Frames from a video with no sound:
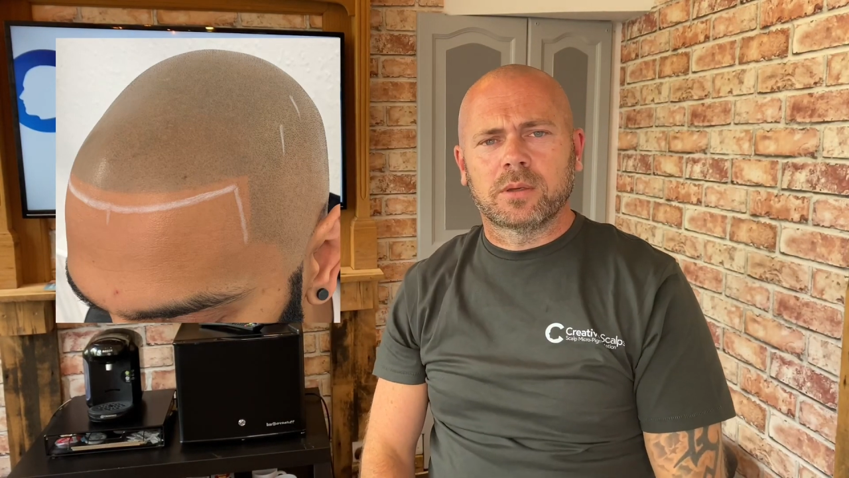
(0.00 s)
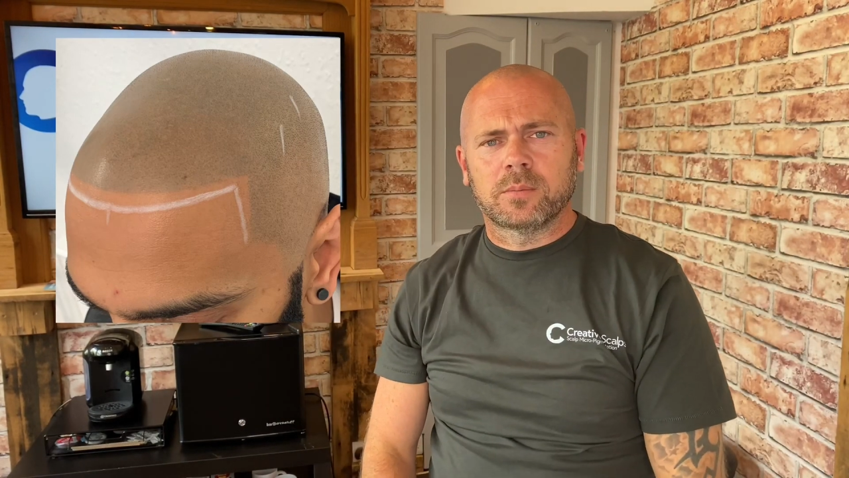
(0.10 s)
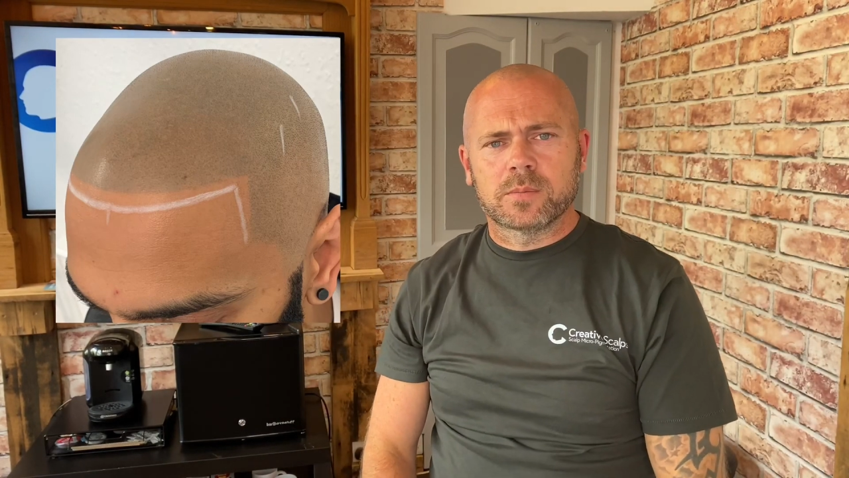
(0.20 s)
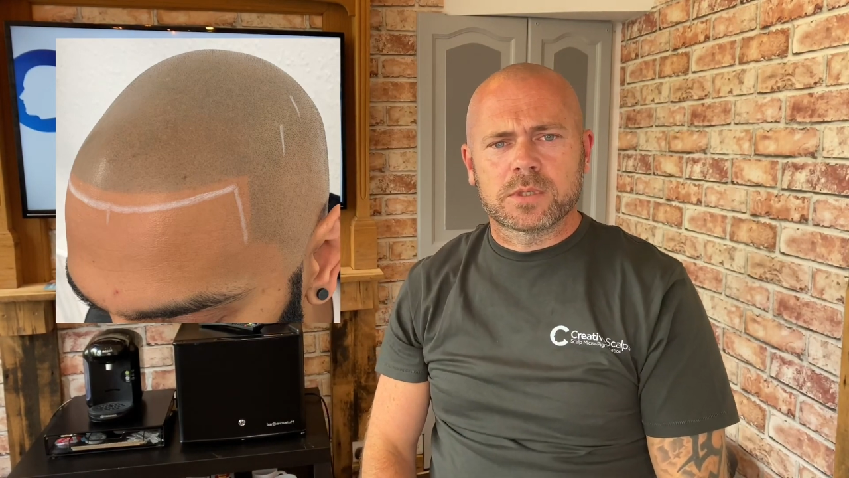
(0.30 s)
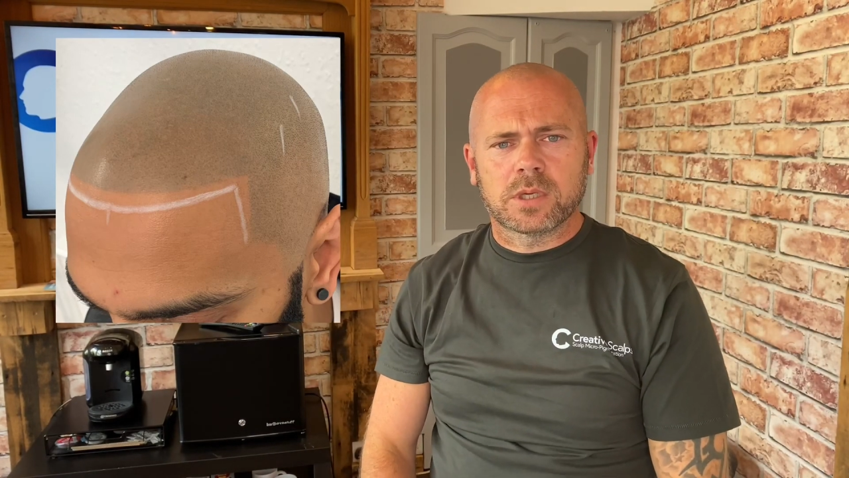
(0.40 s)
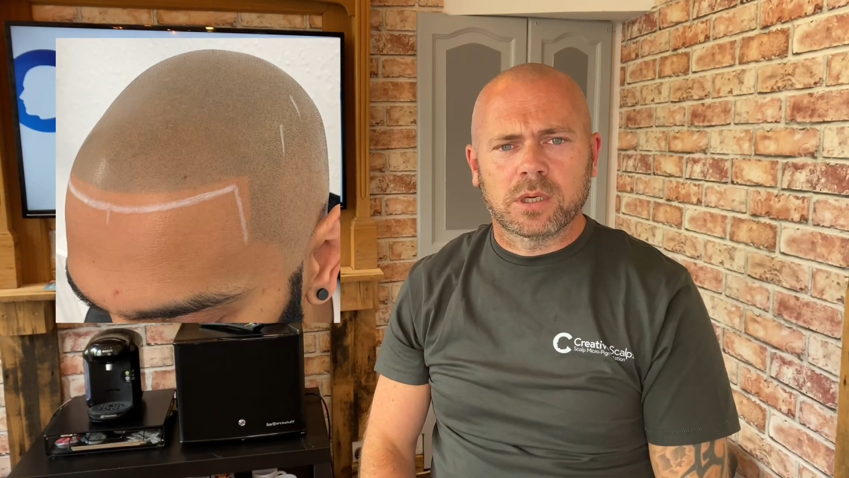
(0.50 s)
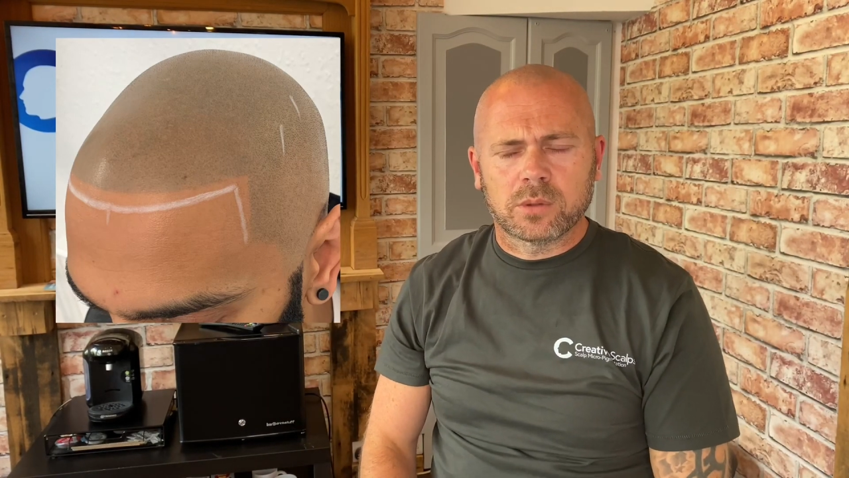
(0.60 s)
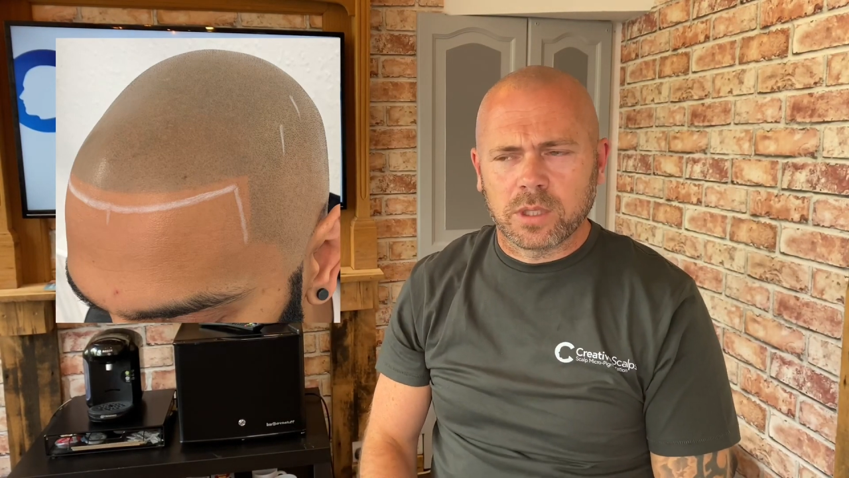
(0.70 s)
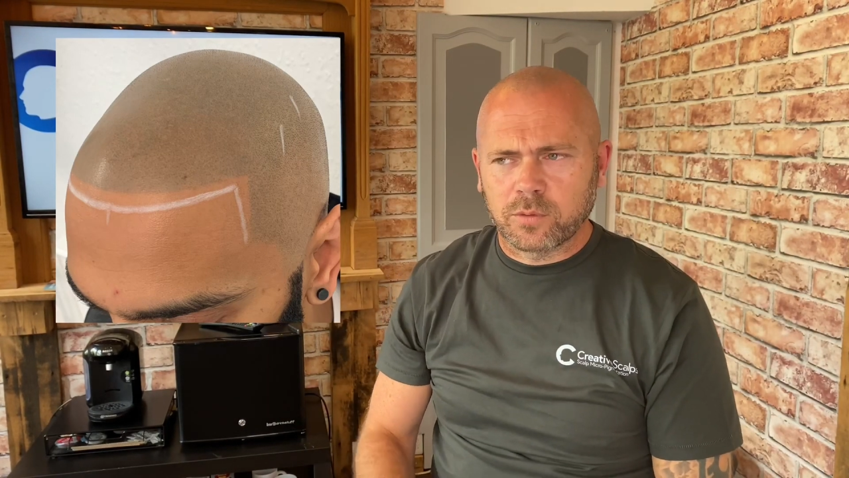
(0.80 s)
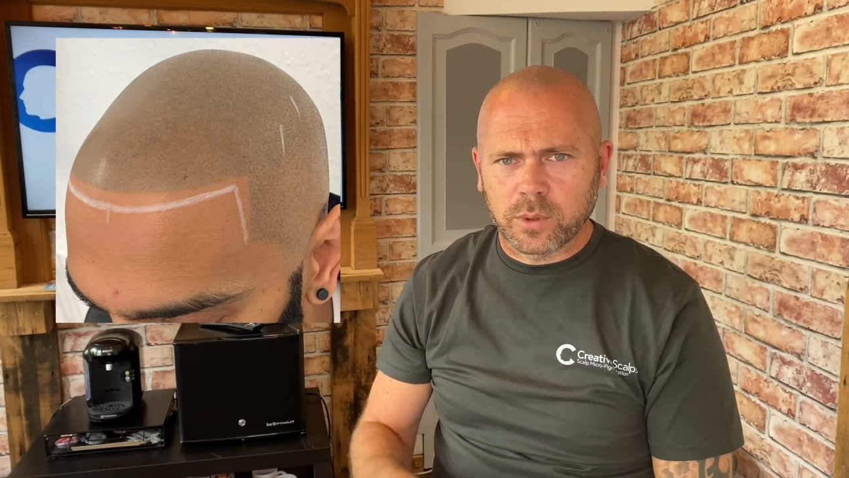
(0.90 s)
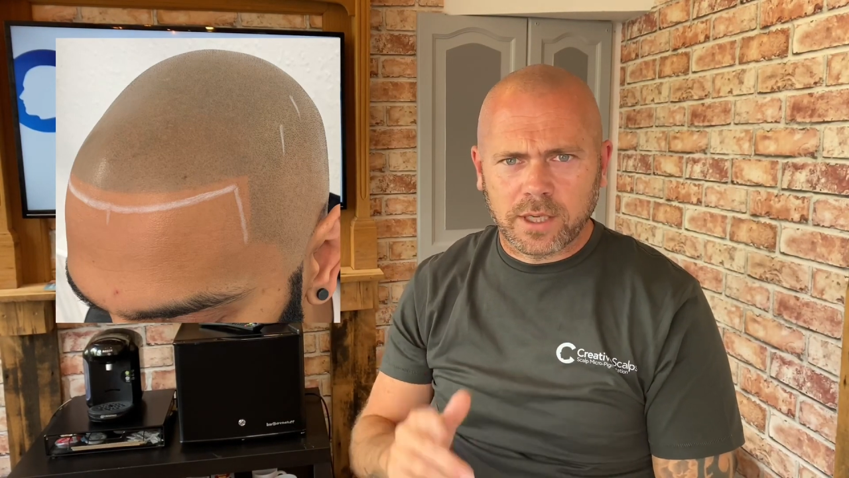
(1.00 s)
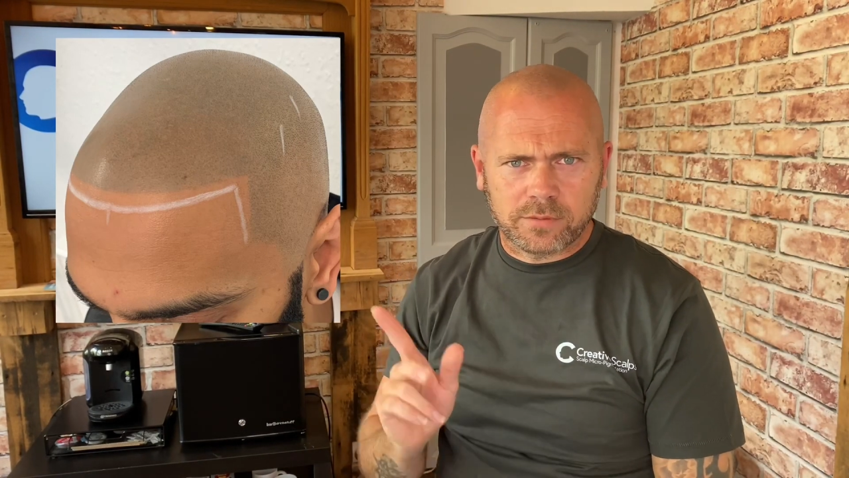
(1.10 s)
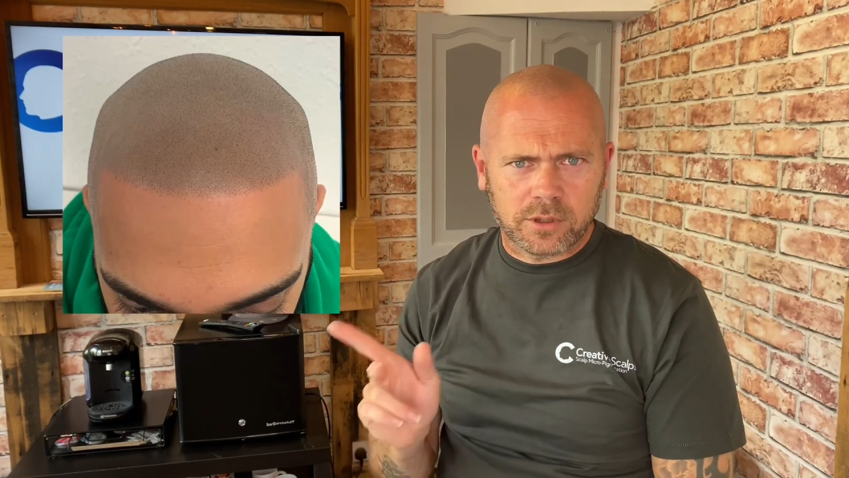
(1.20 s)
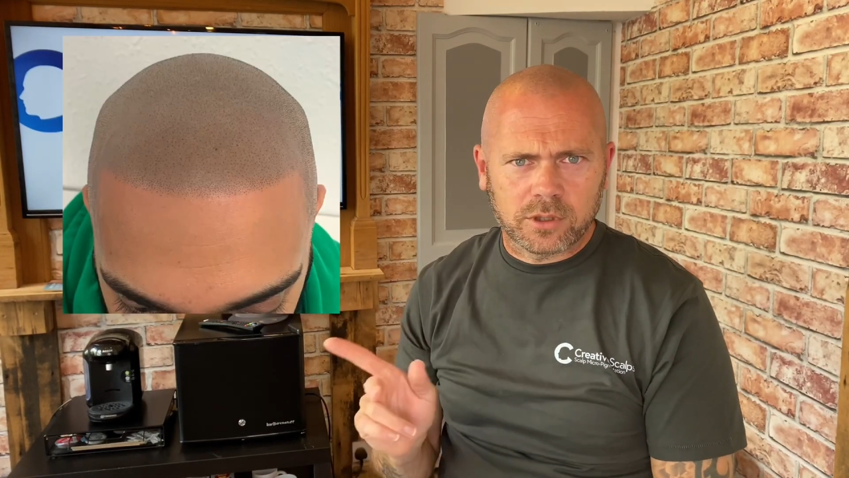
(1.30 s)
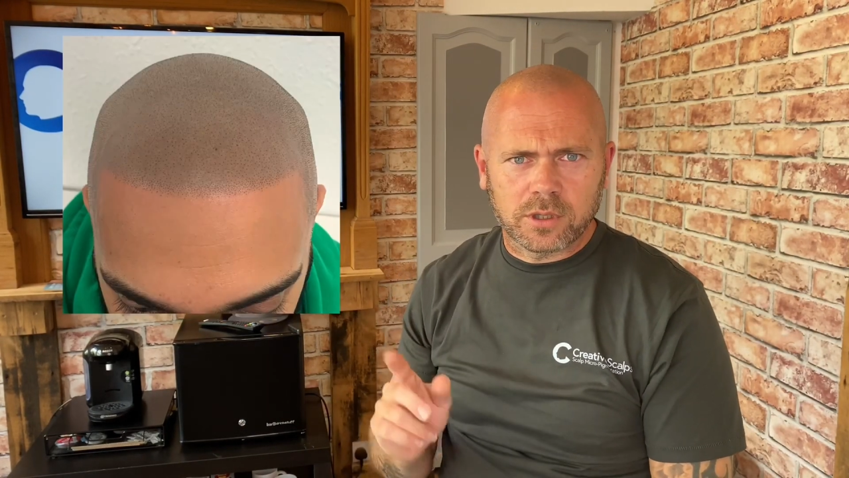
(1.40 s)
So if we have a
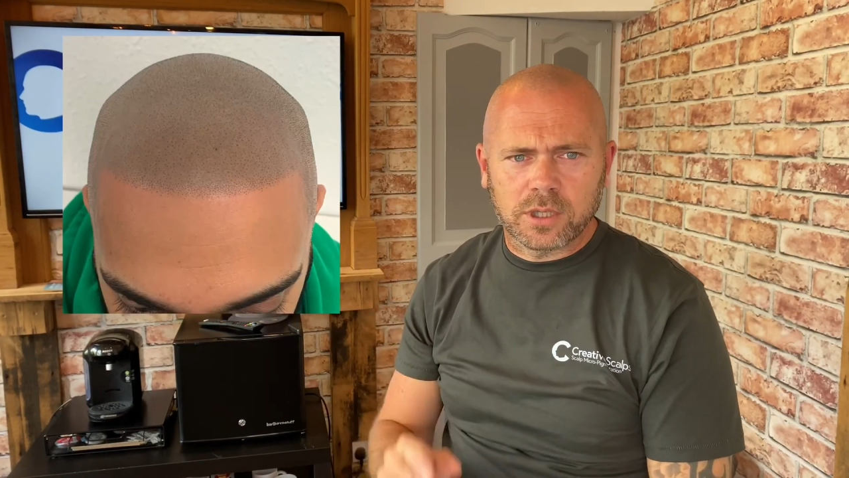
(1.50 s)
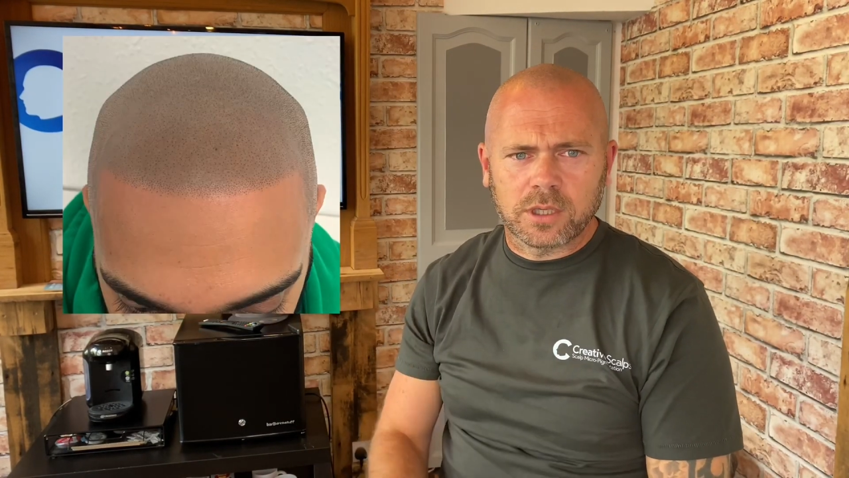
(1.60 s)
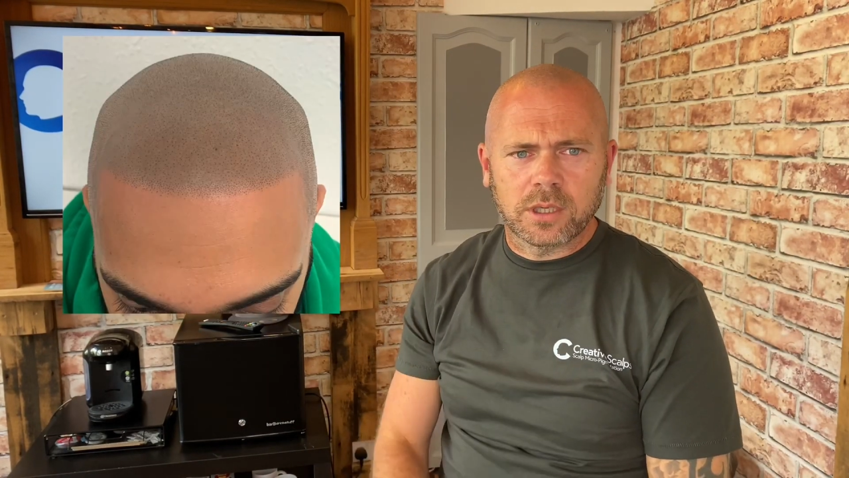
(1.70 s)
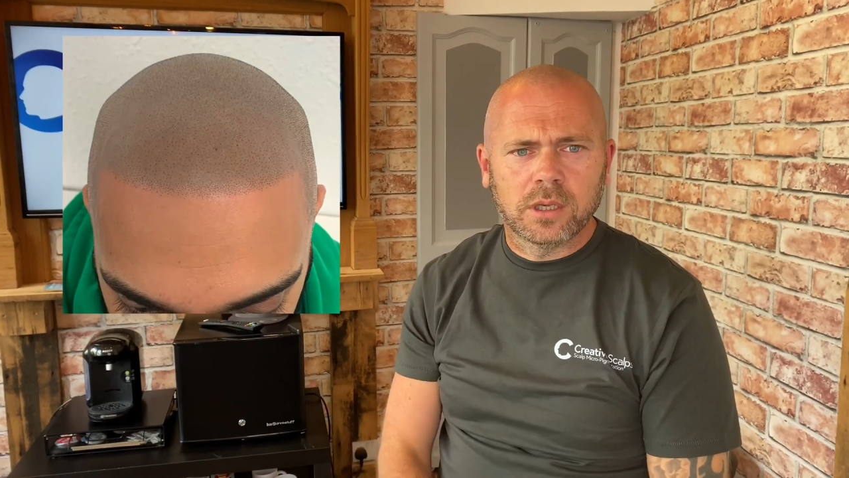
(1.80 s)
look at the